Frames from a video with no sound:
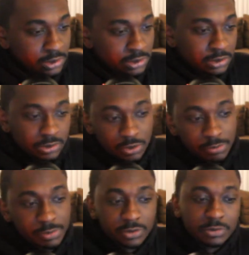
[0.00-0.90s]
So
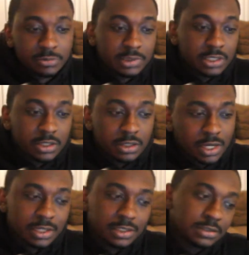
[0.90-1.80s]
bear with me, y'all.
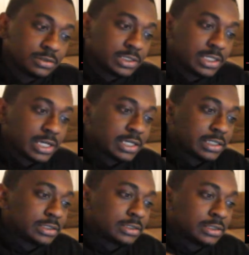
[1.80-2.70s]
I, you see, I got
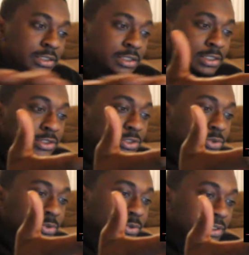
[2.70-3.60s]
the
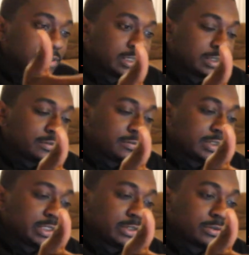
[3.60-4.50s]
screen, the
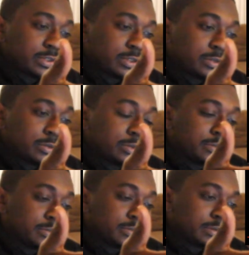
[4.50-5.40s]
video in a whole
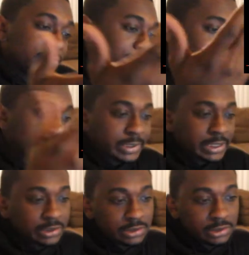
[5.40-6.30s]
different
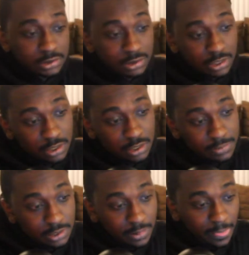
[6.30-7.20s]
place this time,
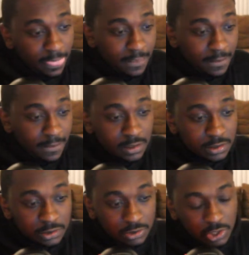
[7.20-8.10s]
man.
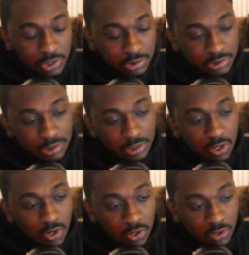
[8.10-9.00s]
So y'all can see
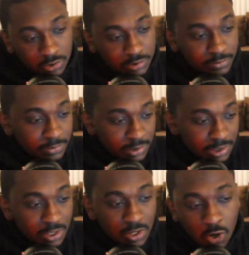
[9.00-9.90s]
all them,
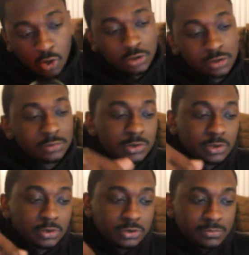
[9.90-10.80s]
all them
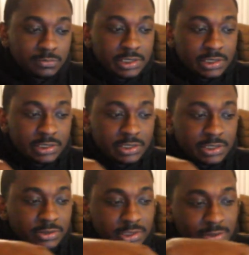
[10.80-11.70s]
social media
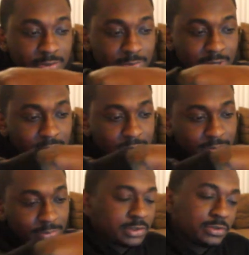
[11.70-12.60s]
accounts at the bottom.
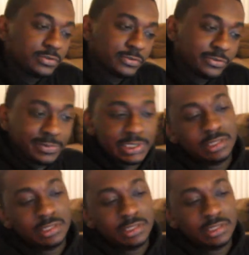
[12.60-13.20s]
You feel me?